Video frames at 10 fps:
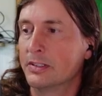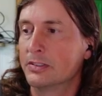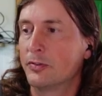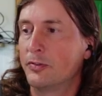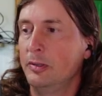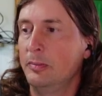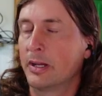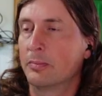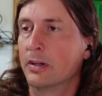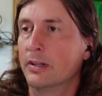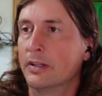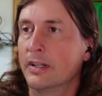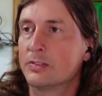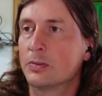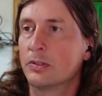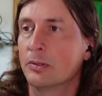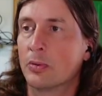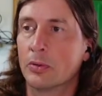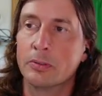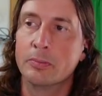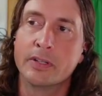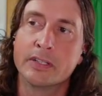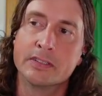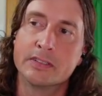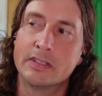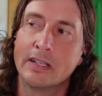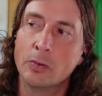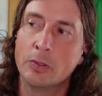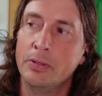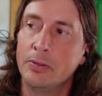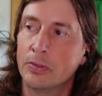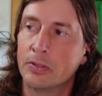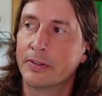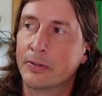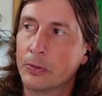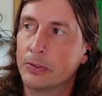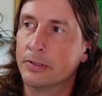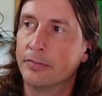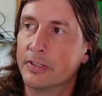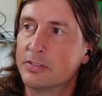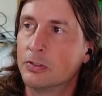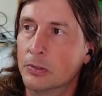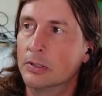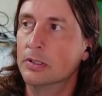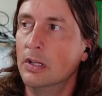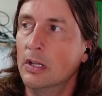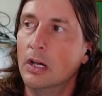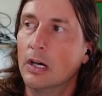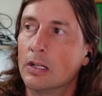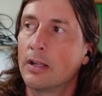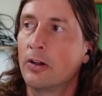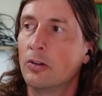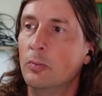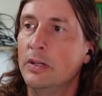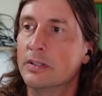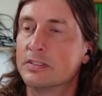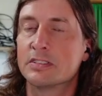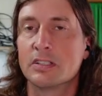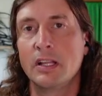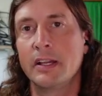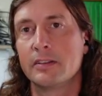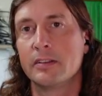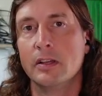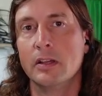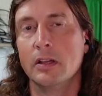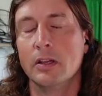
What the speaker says: There's a feedback button, and that's really important because it would be really cool if this tool allowed me to select